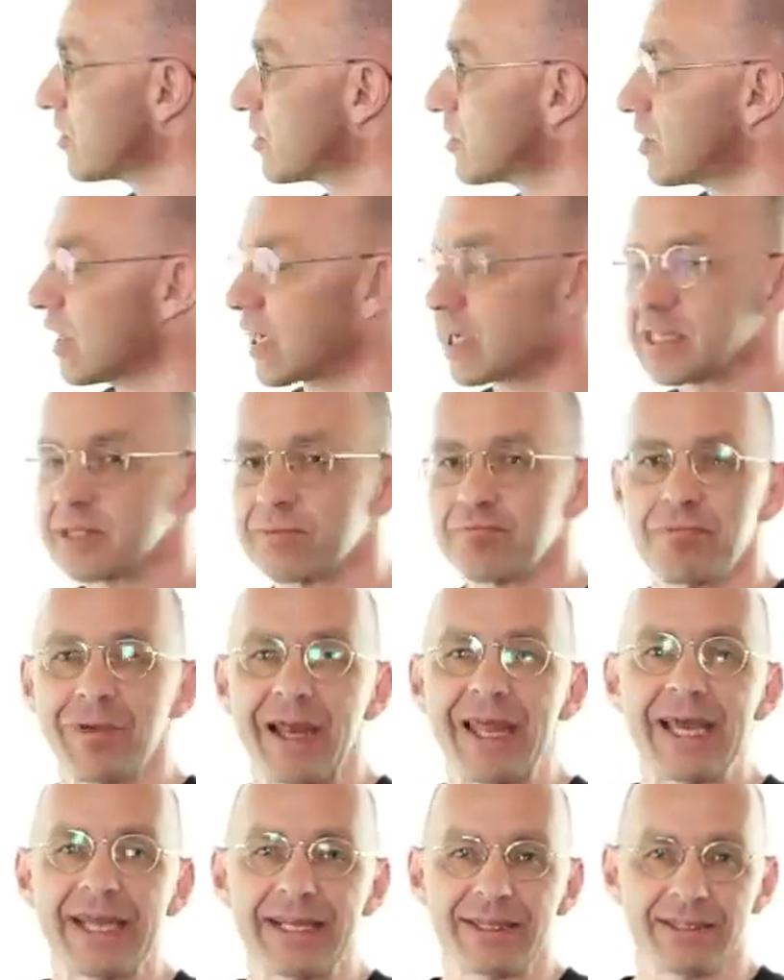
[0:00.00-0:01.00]
wanted to
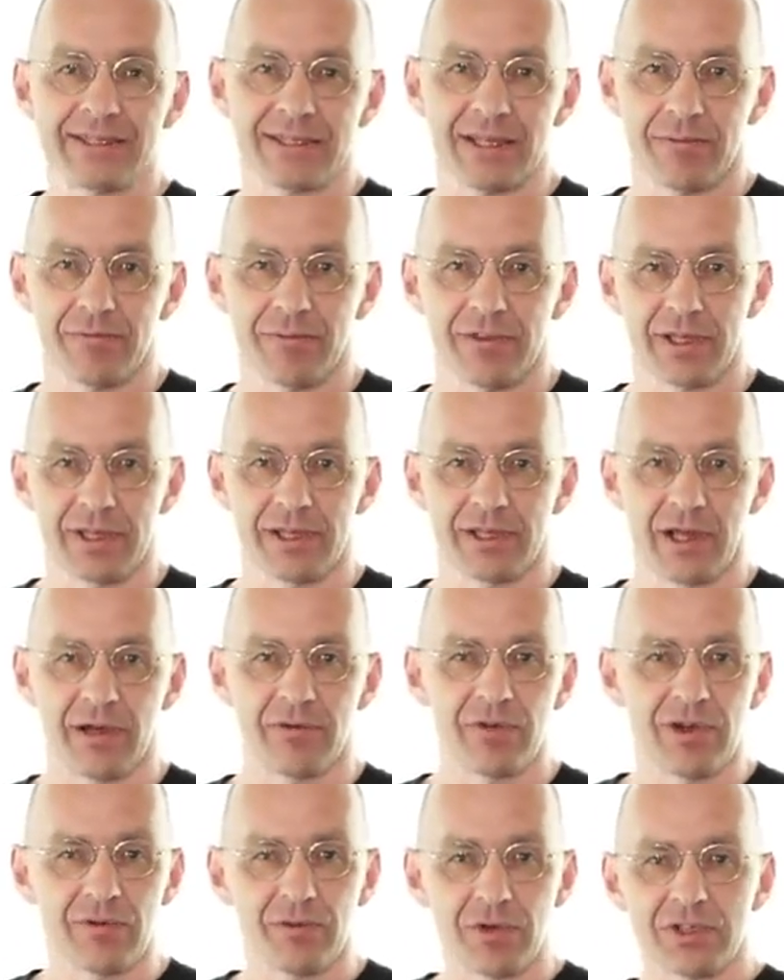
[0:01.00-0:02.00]
explain something.
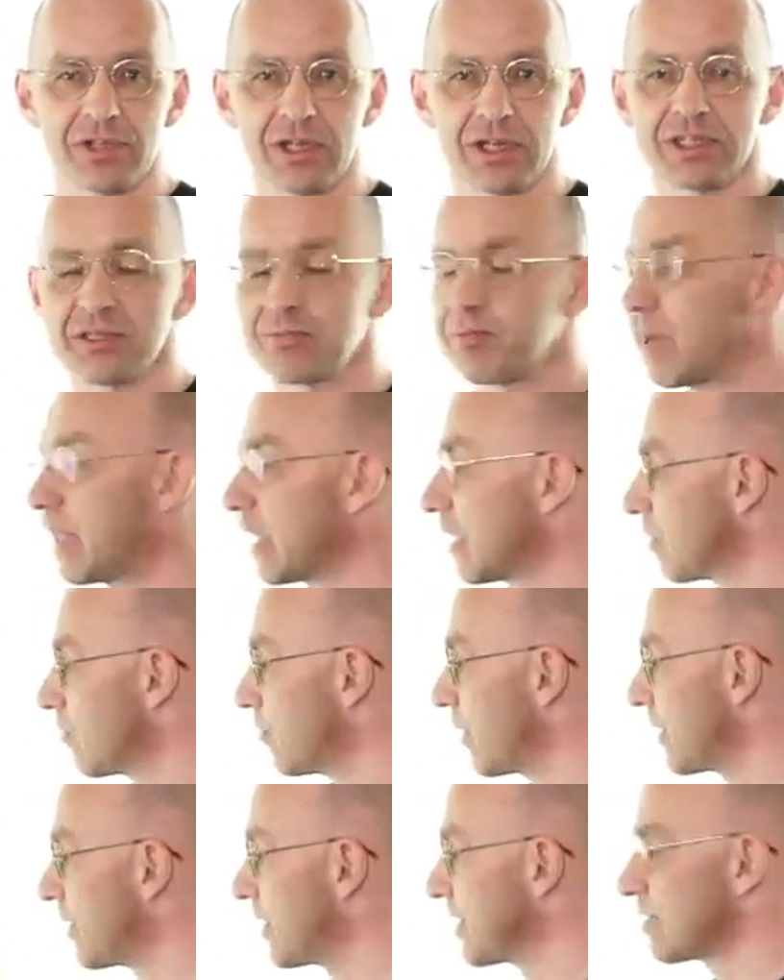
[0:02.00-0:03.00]
I really want to
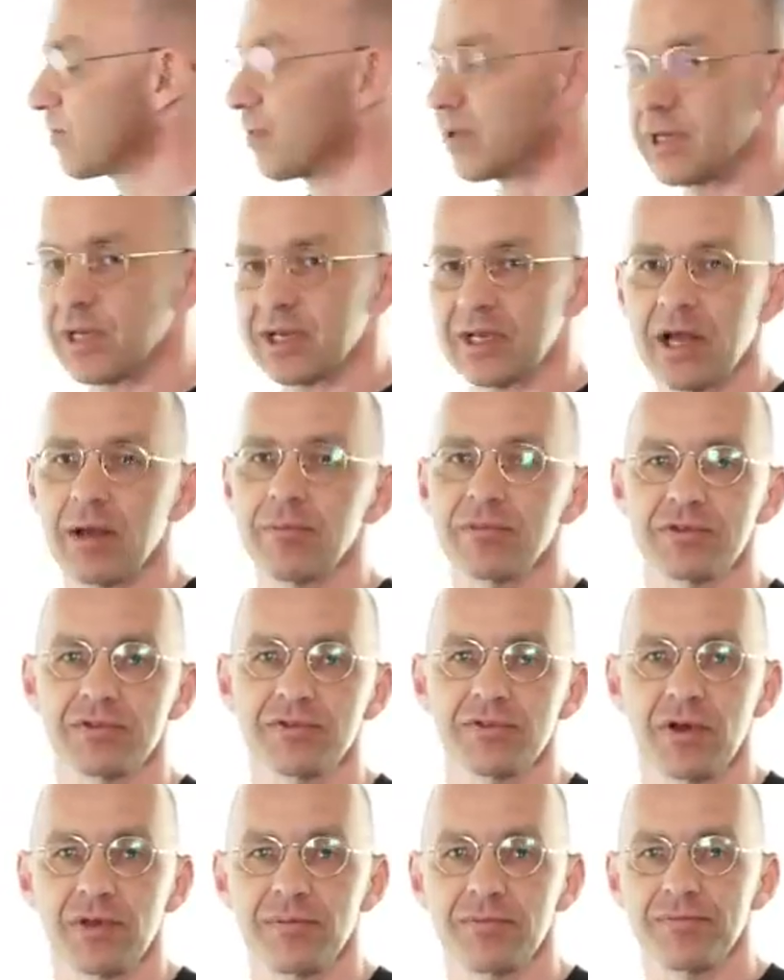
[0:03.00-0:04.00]
explain where this one here comes
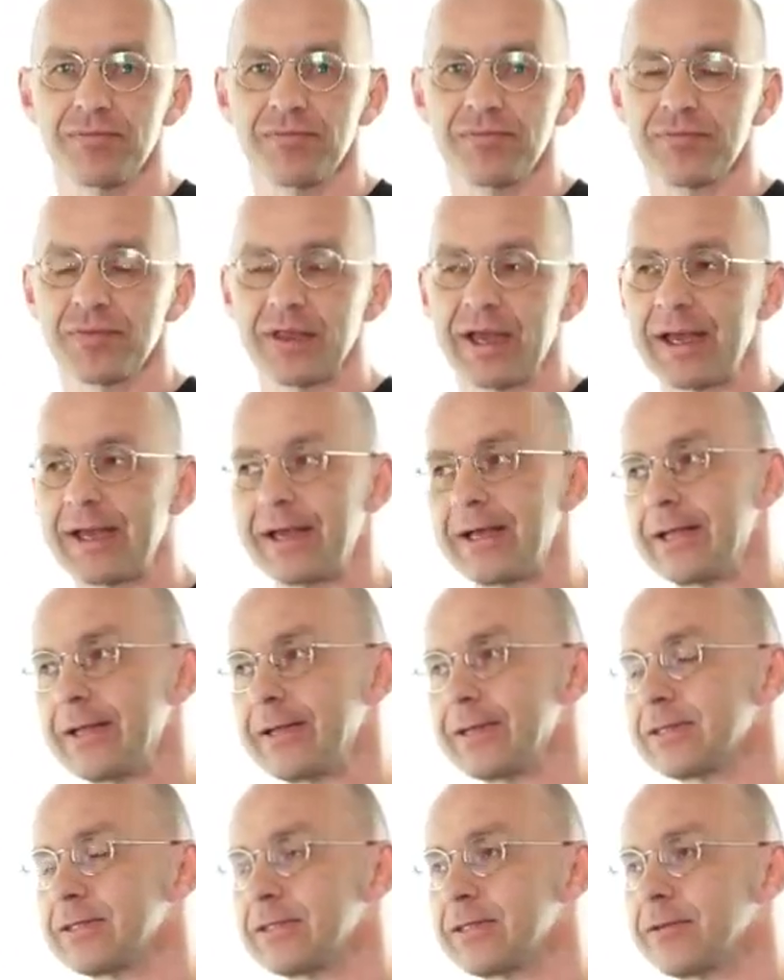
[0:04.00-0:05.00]
from.
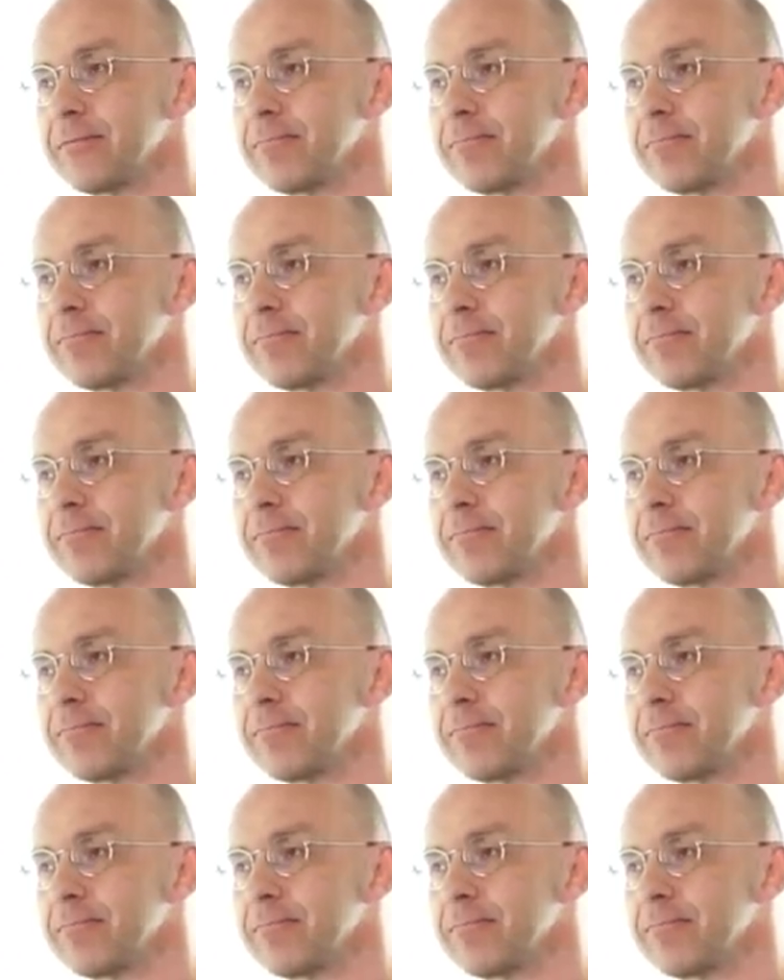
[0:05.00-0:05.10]
And